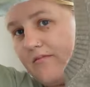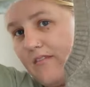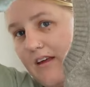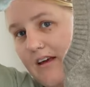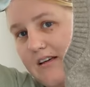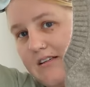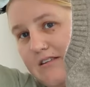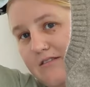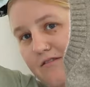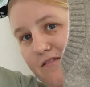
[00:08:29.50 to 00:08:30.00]

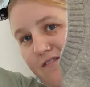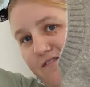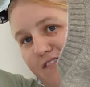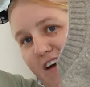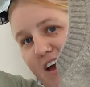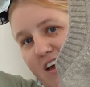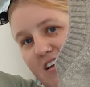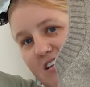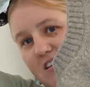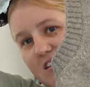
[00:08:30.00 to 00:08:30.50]
this
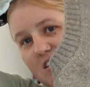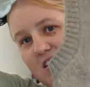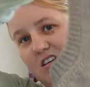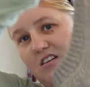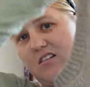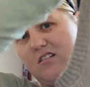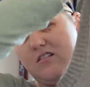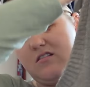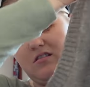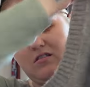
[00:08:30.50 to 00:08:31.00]
vest
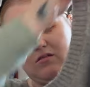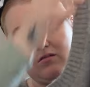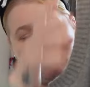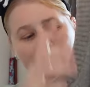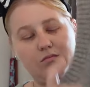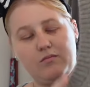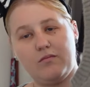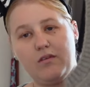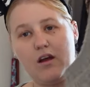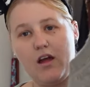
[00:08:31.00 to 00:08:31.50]

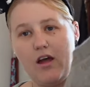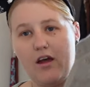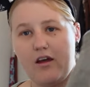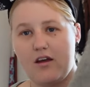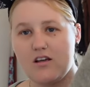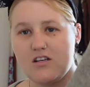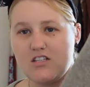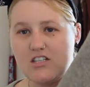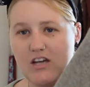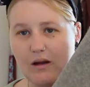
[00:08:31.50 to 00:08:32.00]

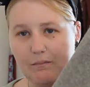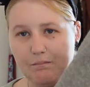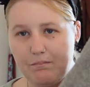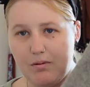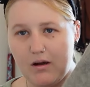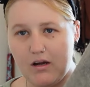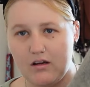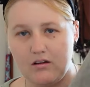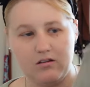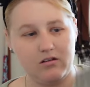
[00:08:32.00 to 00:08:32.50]

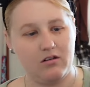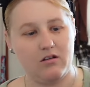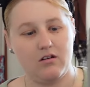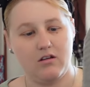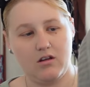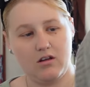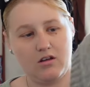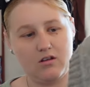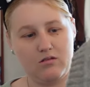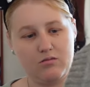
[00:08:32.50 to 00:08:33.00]
jumper,
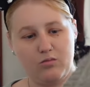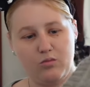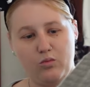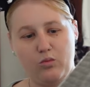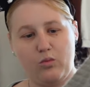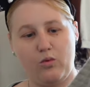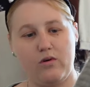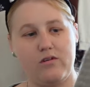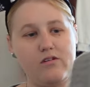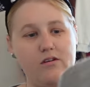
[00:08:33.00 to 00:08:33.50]

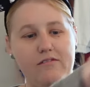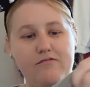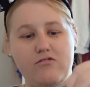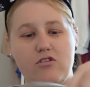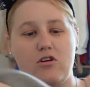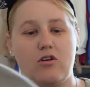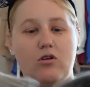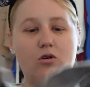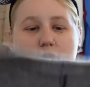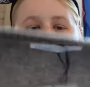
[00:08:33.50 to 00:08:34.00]
whatever
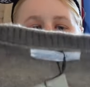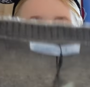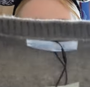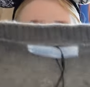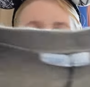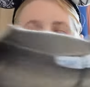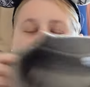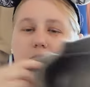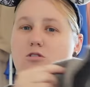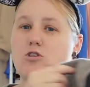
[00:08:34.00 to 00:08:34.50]
you call them.
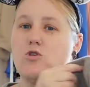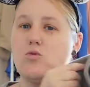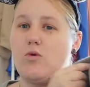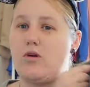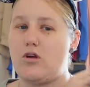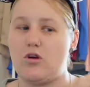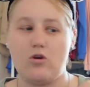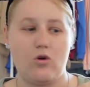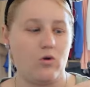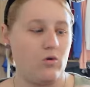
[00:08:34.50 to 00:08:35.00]
I'm not sure
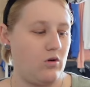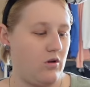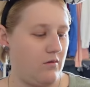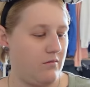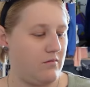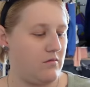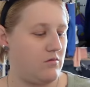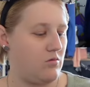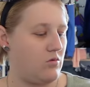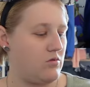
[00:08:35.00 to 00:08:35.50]
what you call
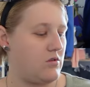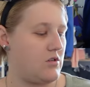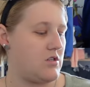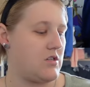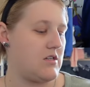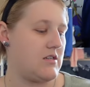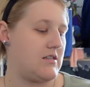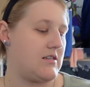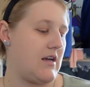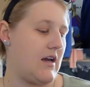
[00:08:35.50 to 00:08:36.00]
them. What does
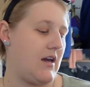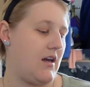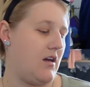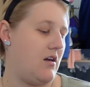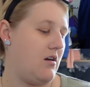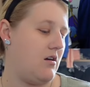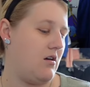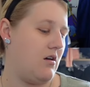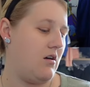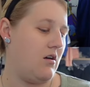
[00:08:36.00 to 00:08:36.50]
it say?
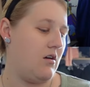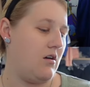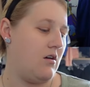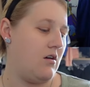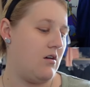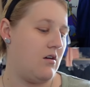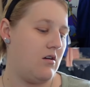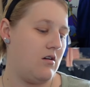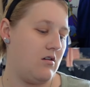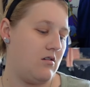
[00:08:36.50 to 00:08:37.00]

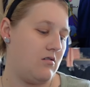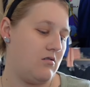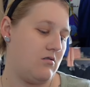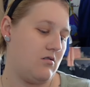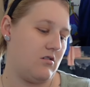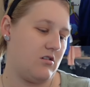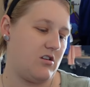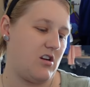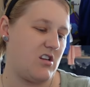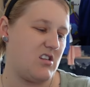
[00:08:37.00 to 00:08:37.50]

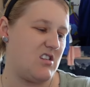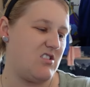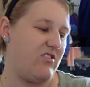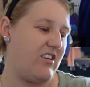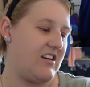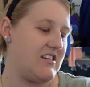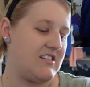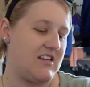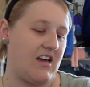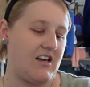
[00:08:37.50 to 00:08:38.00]
It doesn't
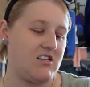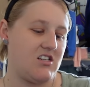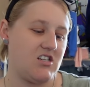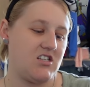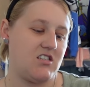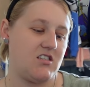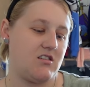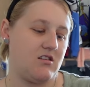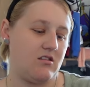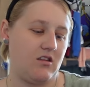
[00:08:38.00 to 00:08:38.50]
really say. It's
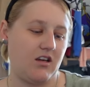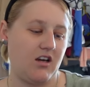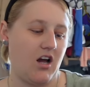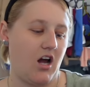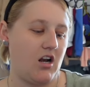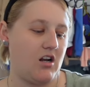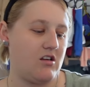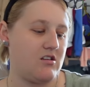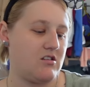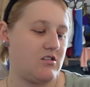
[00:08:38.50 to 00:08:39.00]
just the
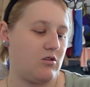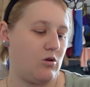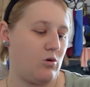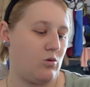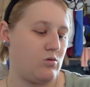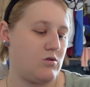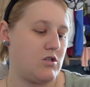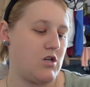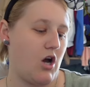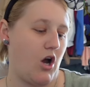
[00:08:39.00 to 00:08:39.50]
colour is
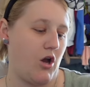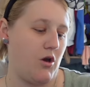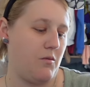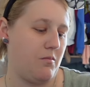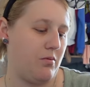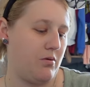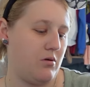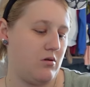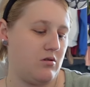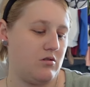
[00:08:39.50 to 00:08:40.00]
called
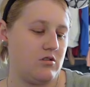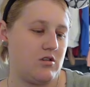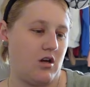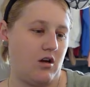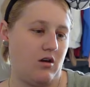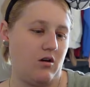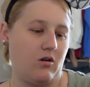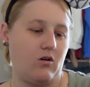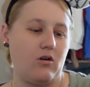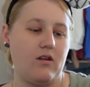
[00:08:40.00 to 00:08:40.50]
taupe. So
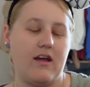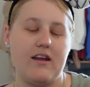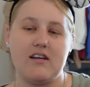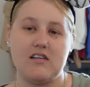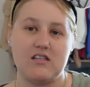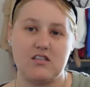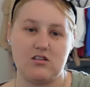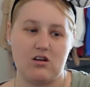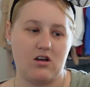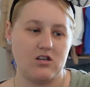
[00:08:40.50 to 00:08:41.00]
I got that in
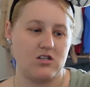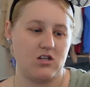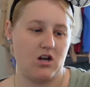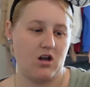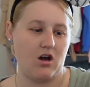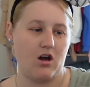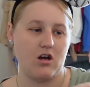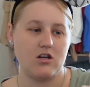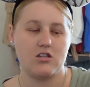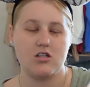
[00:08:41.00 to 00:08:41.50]
a size
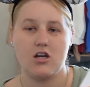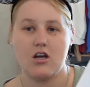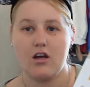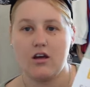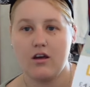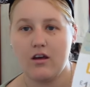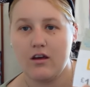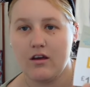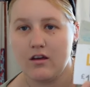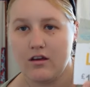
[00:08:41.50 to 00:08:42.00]
large.
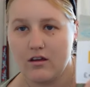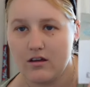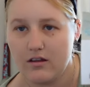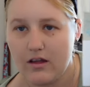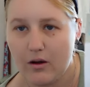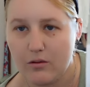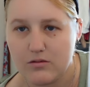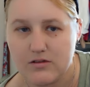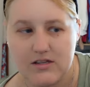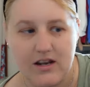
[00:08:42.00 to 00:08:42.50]

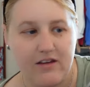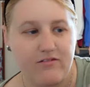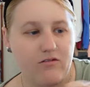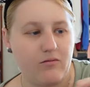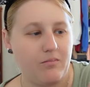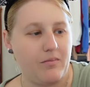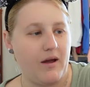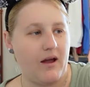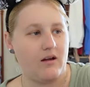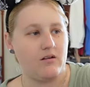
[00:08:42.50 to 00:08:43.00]
That was
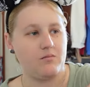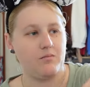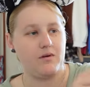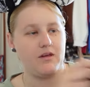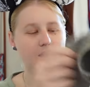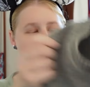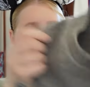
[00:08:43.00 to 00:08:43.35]
£11. But